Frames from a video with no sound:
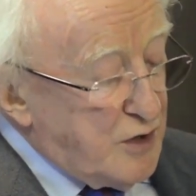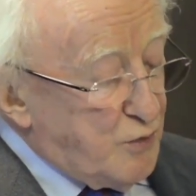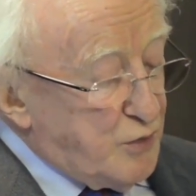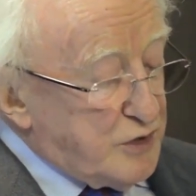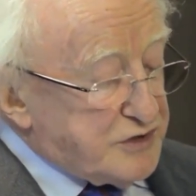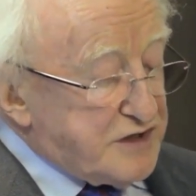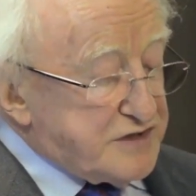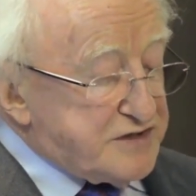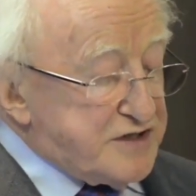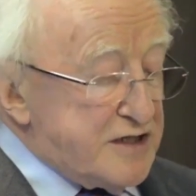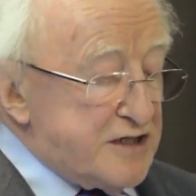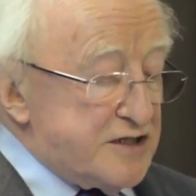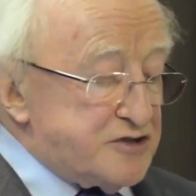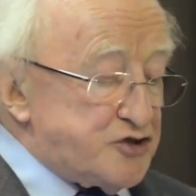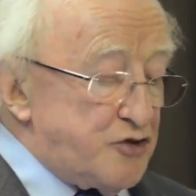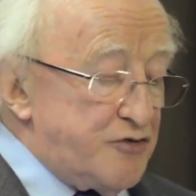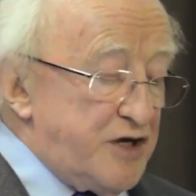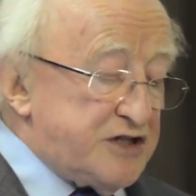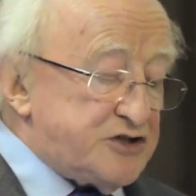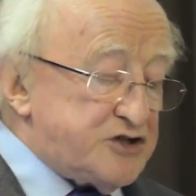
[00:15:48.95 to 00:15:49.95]
whether they are
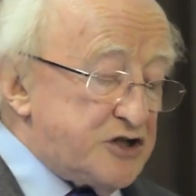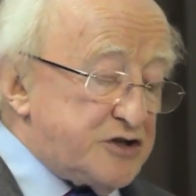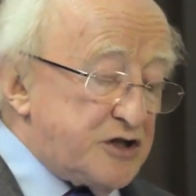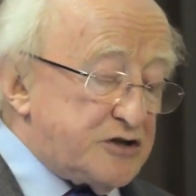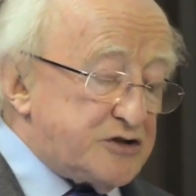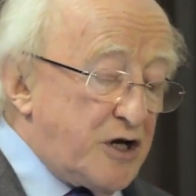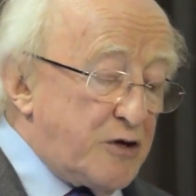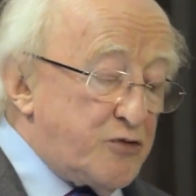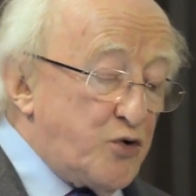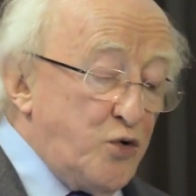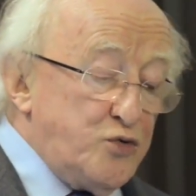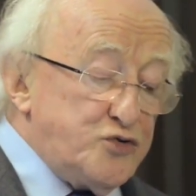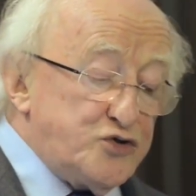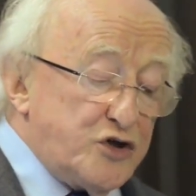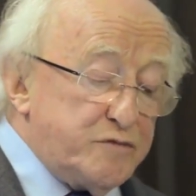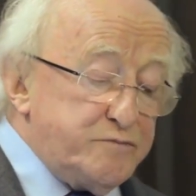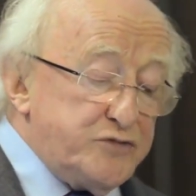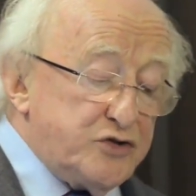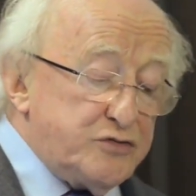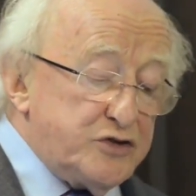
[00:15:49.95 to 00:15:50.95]
directed at our own
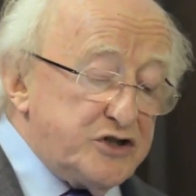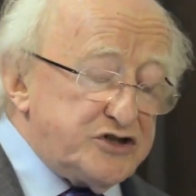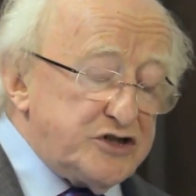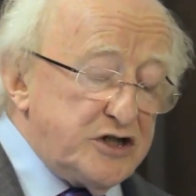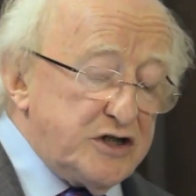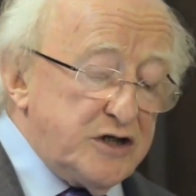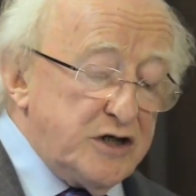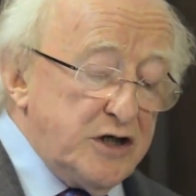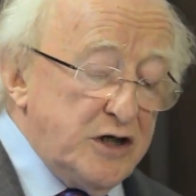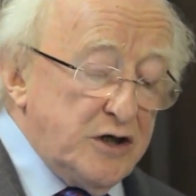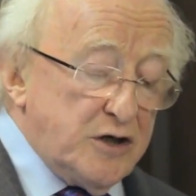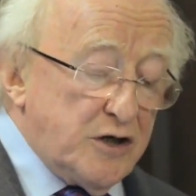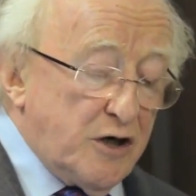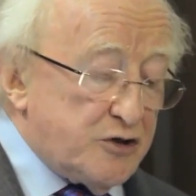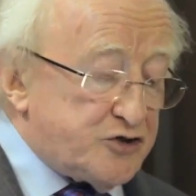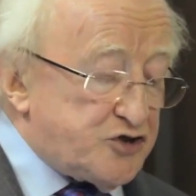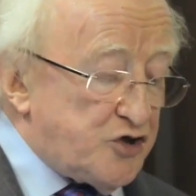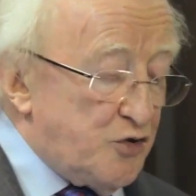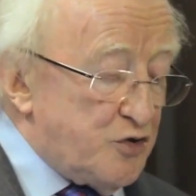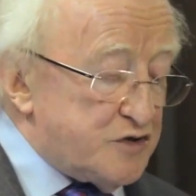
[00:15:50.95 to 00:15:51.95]
community
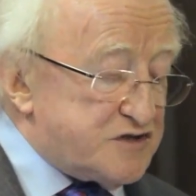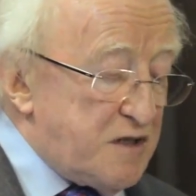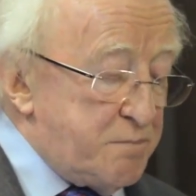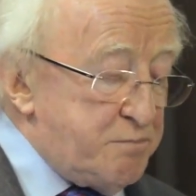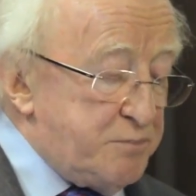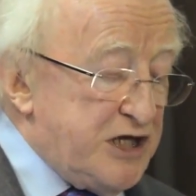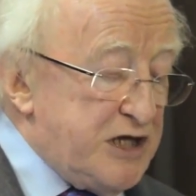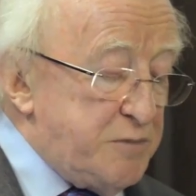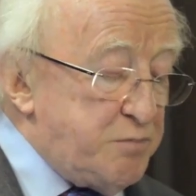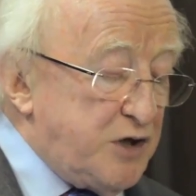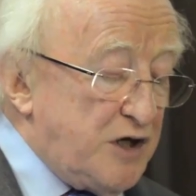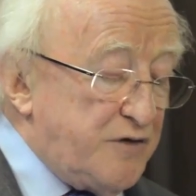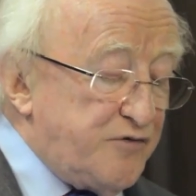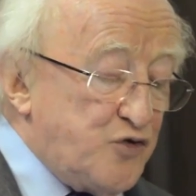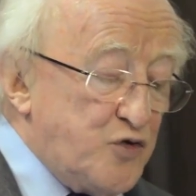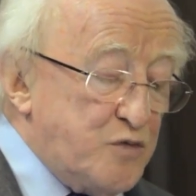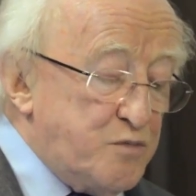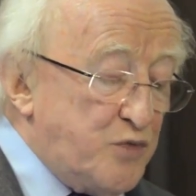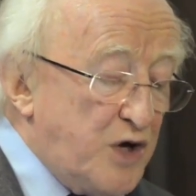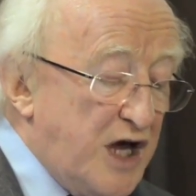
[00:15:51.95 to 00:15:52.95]
or towards a people of
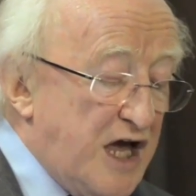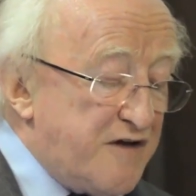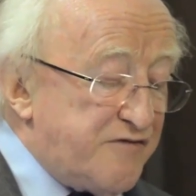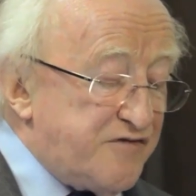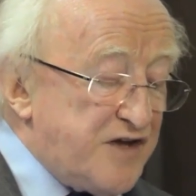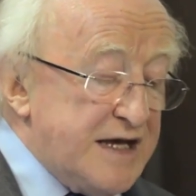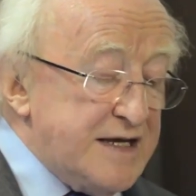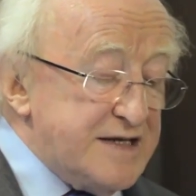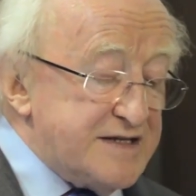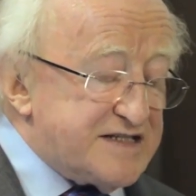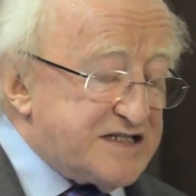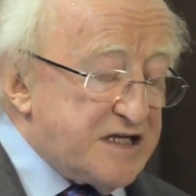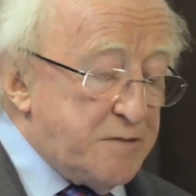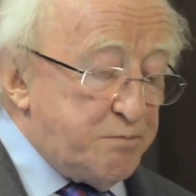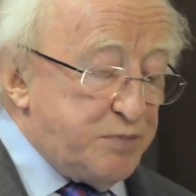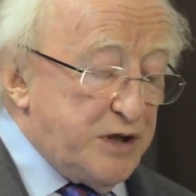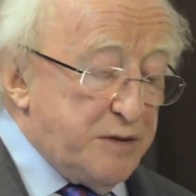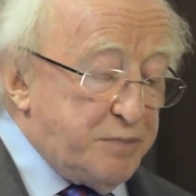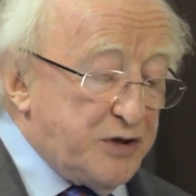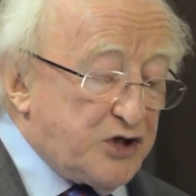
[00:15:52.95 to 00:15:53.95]
whom we have
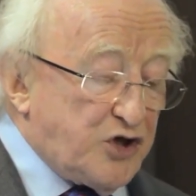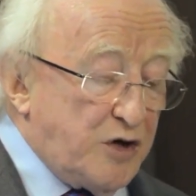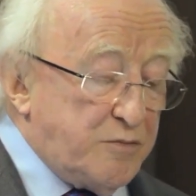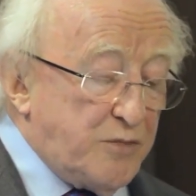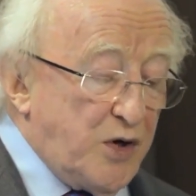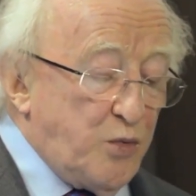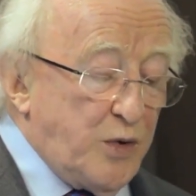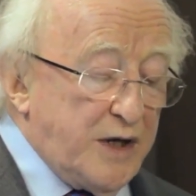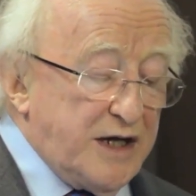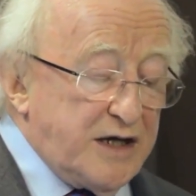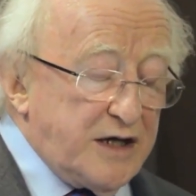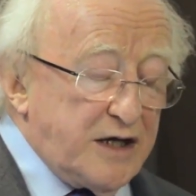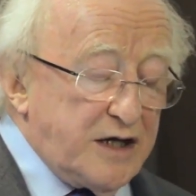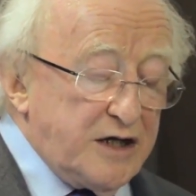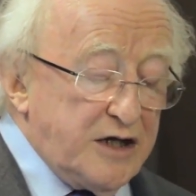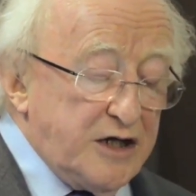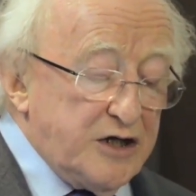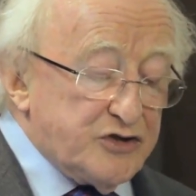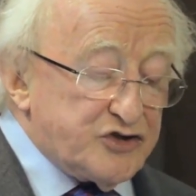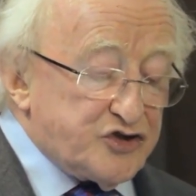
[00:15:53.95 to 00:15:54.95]
simply become aware
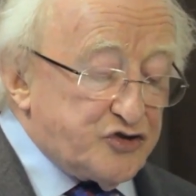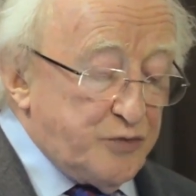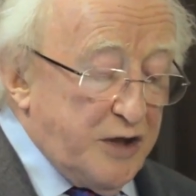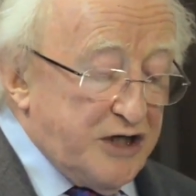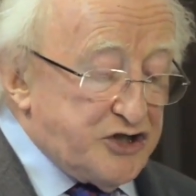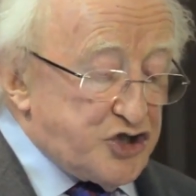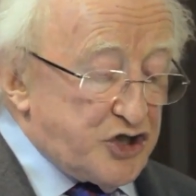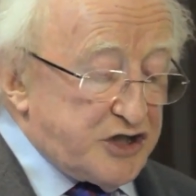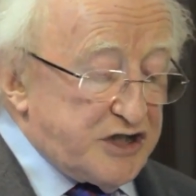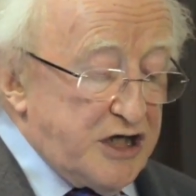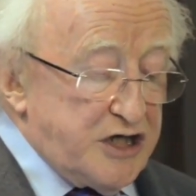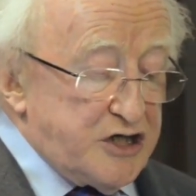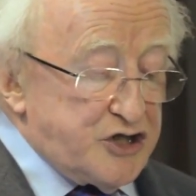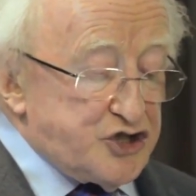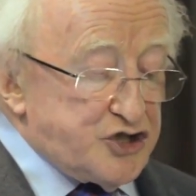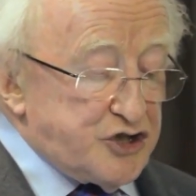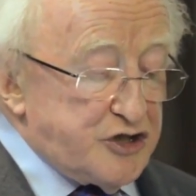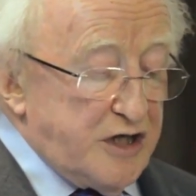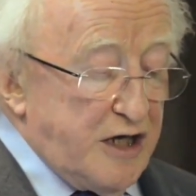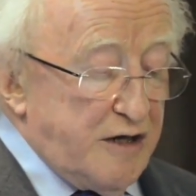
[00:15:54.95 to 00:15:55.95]
through
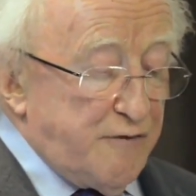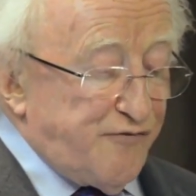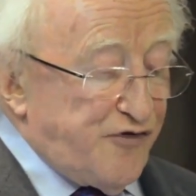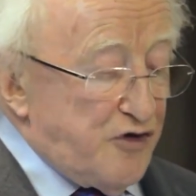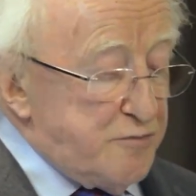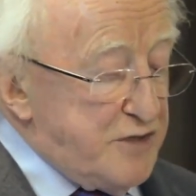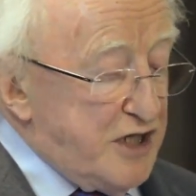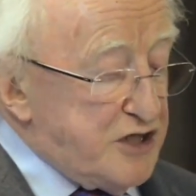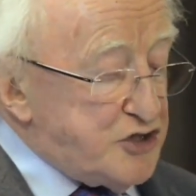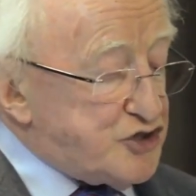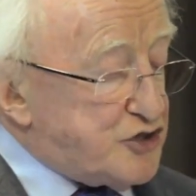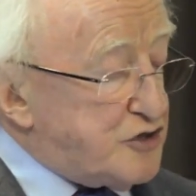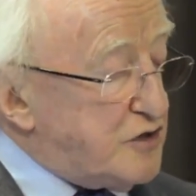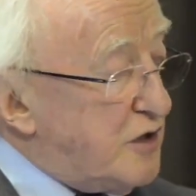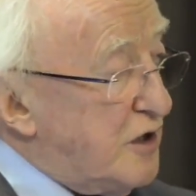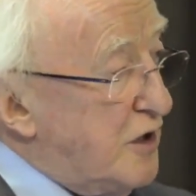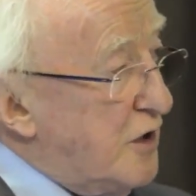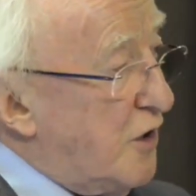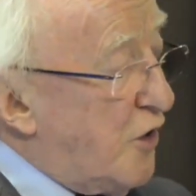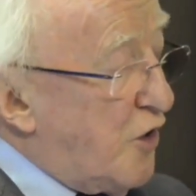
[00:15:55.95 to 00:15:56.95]
education,
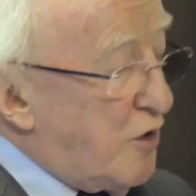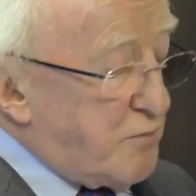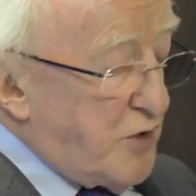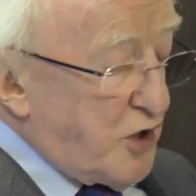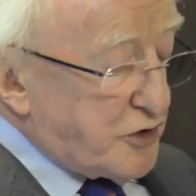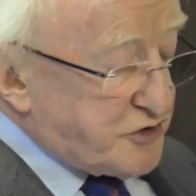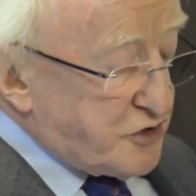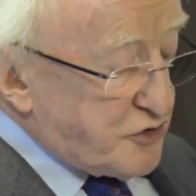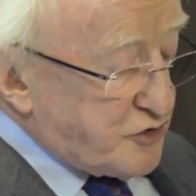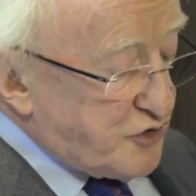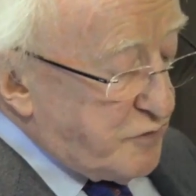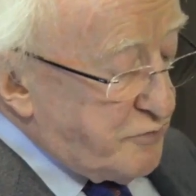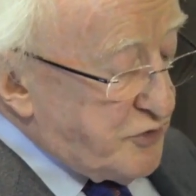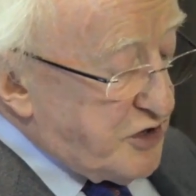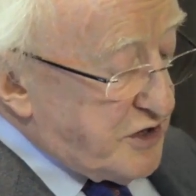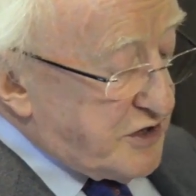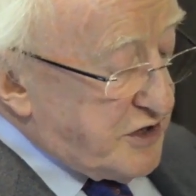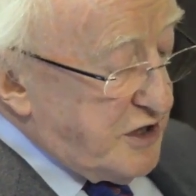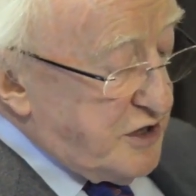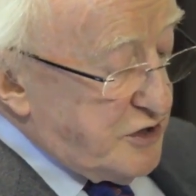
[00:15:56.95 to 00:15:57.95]
information, or modern
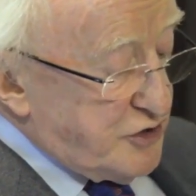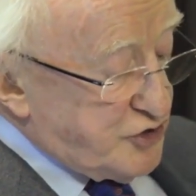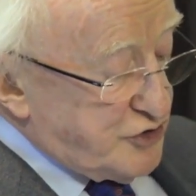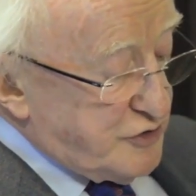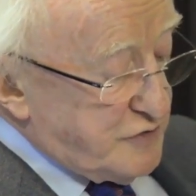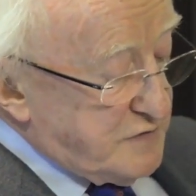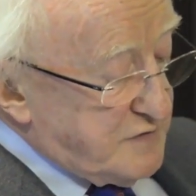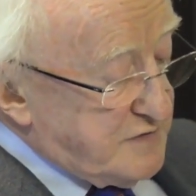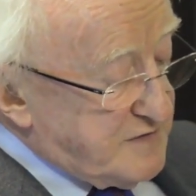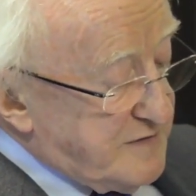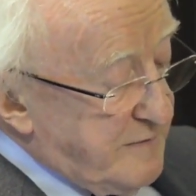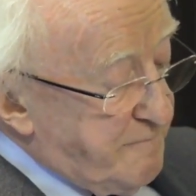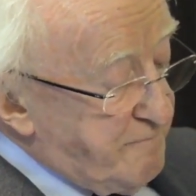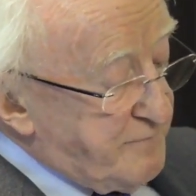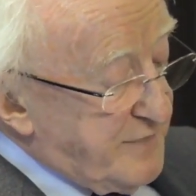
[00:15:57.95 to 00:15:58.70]
communications.